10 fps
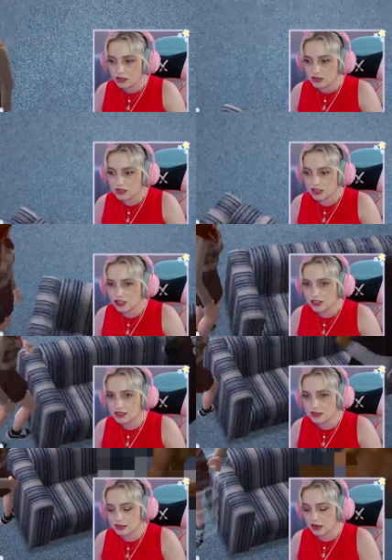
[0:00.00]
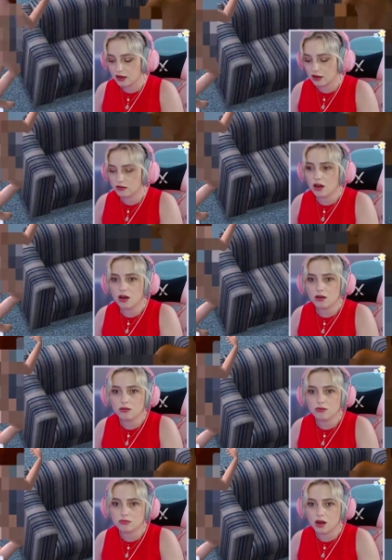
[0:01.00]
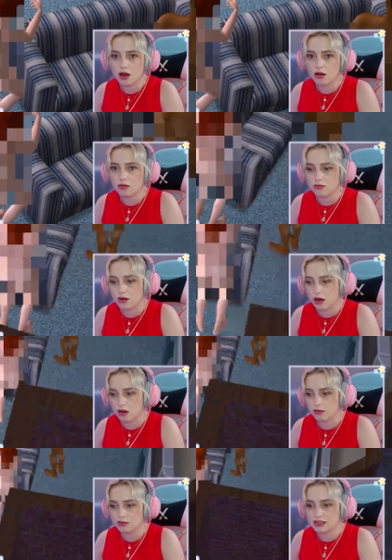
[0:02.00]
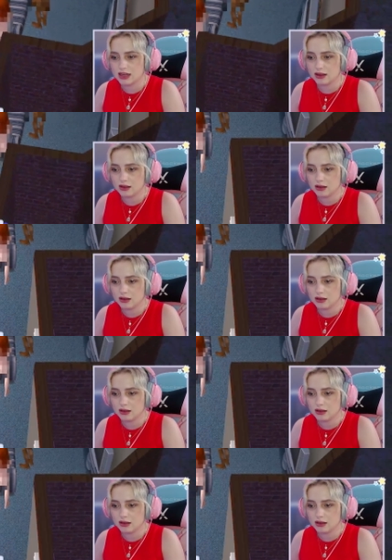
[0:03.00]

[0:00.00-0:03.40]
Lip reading: So as you can see, no, see,